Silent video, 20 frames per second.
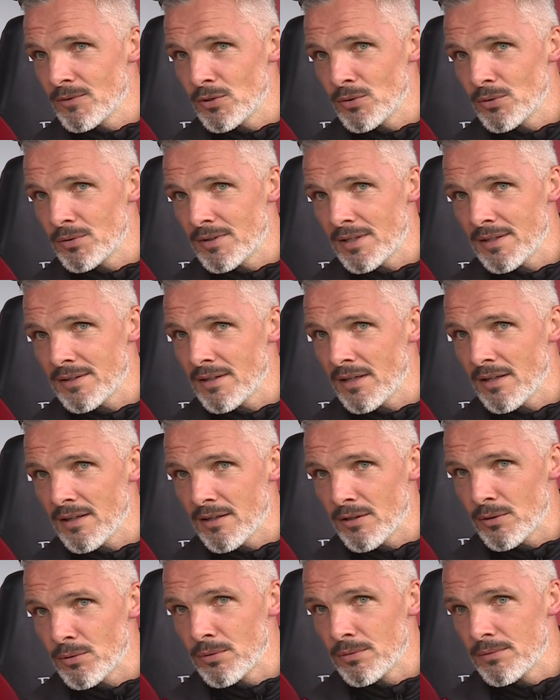you know didn't
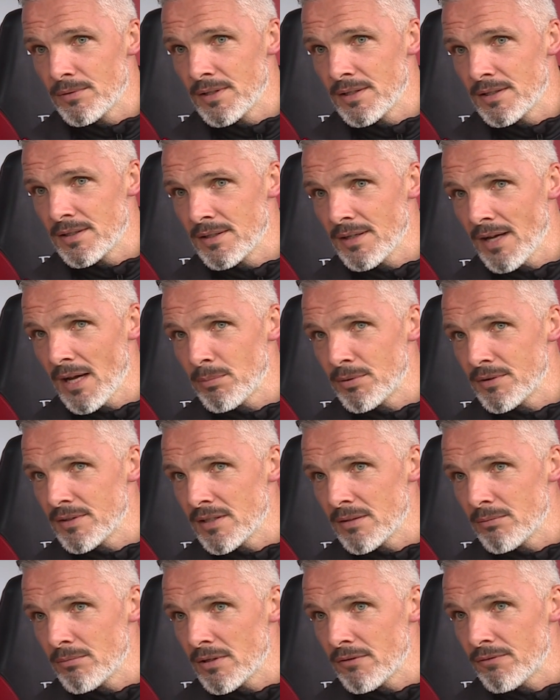allow the
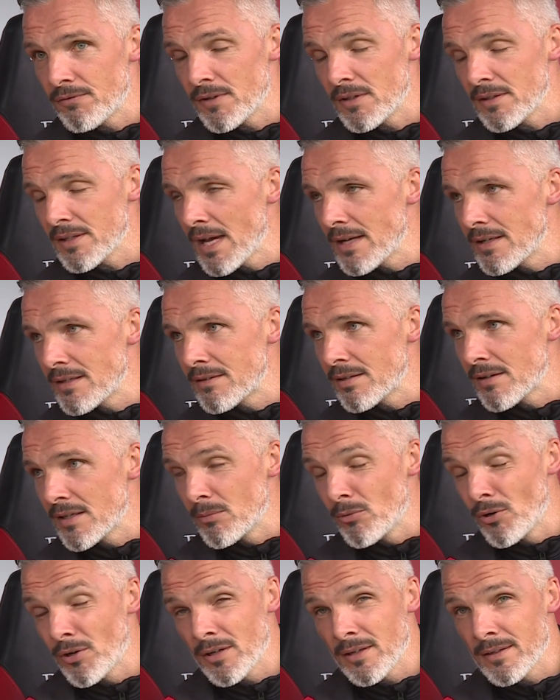Aberdeen midfield any
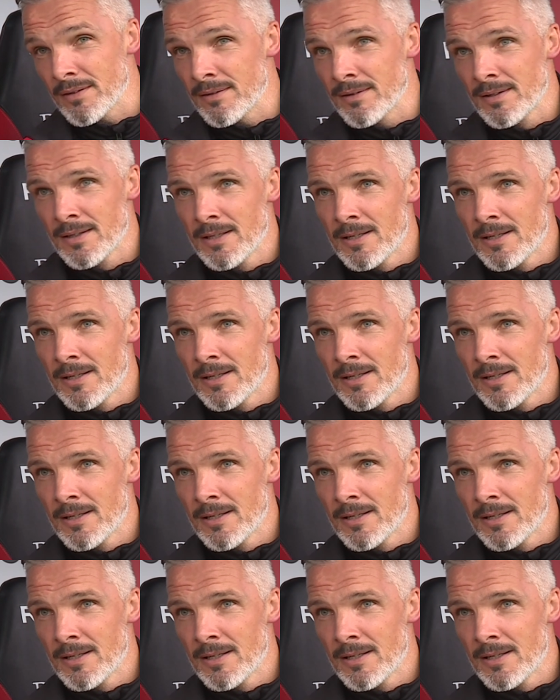time on it. And